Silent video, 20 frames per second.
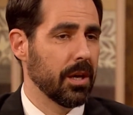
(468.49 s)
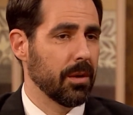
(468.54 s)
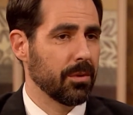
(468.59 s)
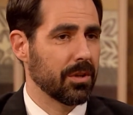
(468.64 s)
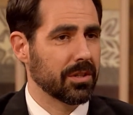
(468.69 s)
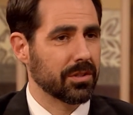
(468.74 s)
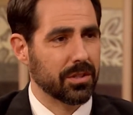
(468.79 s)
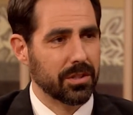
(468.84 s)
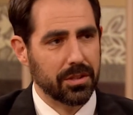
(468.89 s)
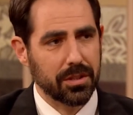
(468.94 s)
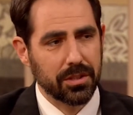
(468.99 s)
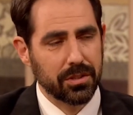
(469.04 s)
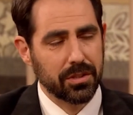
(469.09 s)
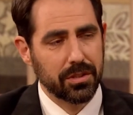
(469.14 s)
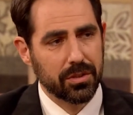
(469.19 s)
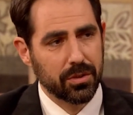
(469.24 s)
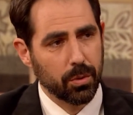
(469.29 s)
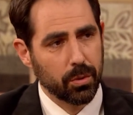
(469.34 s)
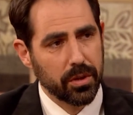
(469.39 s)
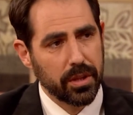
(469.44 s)
Because it, this
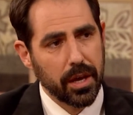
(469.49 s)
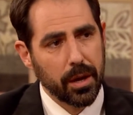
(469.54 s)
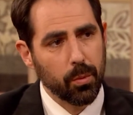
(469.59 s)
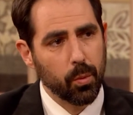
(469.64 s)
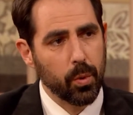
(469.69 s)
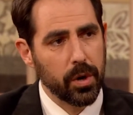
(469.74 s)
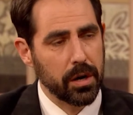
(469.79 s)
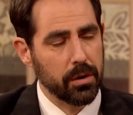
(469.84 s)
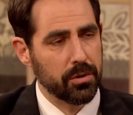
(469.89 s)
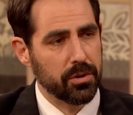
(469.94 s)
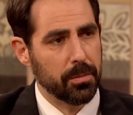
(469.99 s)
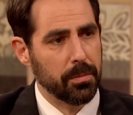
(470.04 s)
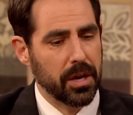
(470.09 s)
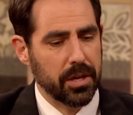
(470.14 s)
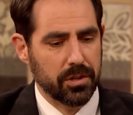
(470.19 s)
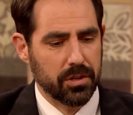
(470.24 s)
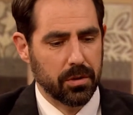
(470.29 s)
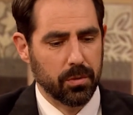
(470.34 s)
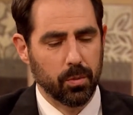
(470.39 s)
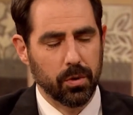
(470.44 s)
is sort of that weird
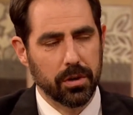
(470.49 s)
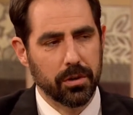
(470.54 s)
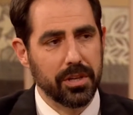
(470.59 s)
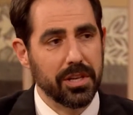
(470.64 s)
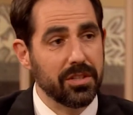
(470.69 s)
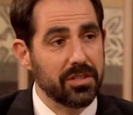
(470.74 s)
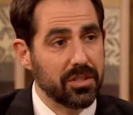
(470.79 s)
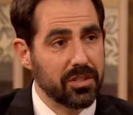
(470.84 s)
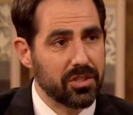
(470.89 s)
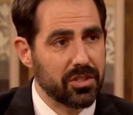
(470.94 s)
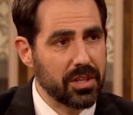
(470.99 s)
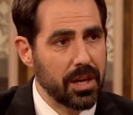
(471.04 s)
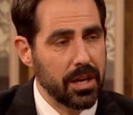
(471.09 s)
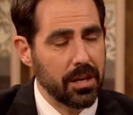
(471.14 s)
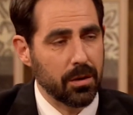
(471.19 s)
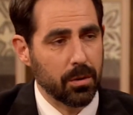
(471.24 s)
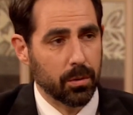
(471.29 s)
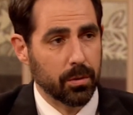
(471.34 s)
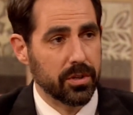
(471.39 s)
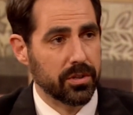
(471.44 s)
dimension where is it
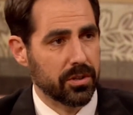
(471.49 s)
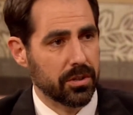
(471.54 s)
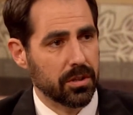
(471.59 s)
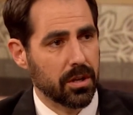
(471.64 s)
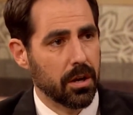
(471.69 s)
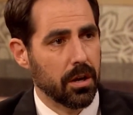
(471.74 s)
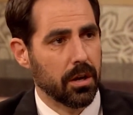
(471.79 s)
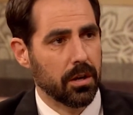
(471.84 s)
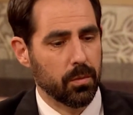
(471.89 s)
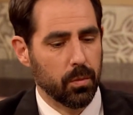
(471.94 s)
Satan or is it God?